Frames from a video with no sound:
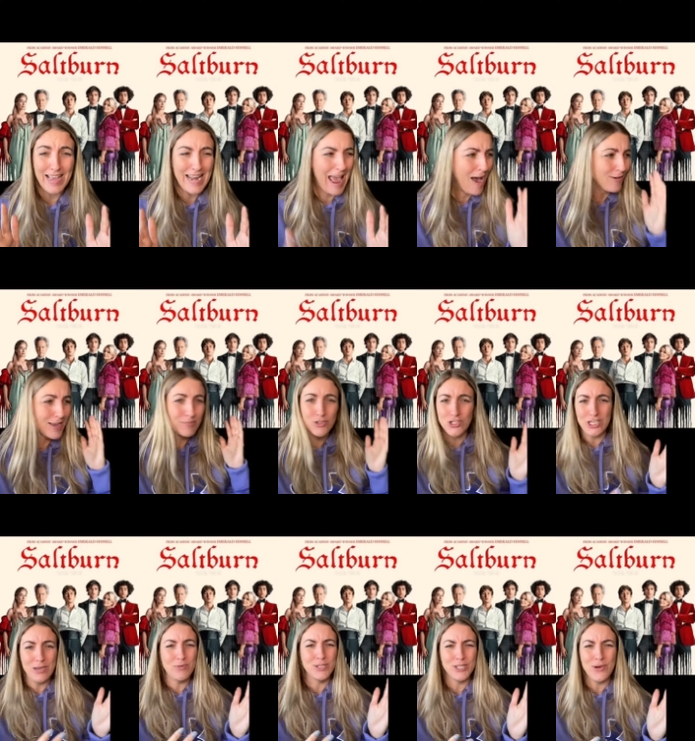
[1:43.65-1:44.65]
And how come she
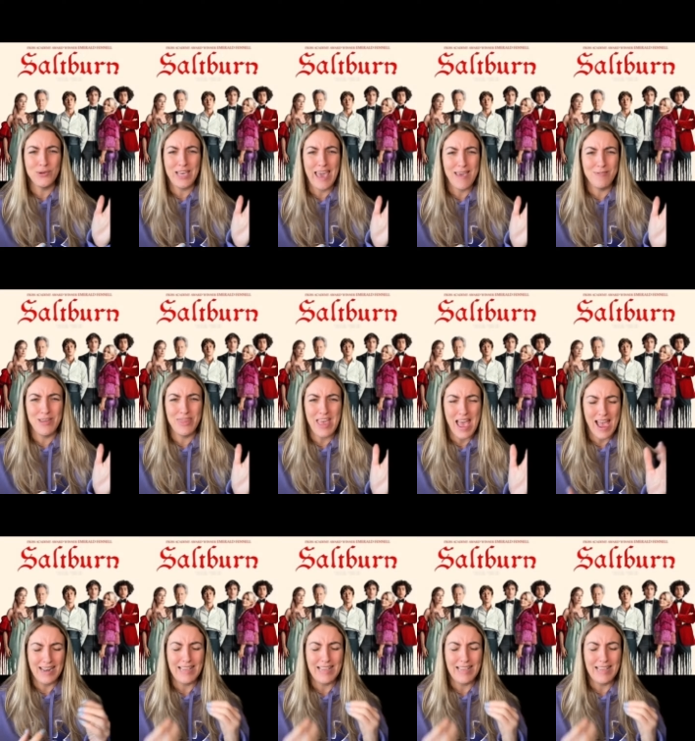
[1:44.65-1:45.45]
was okay with that?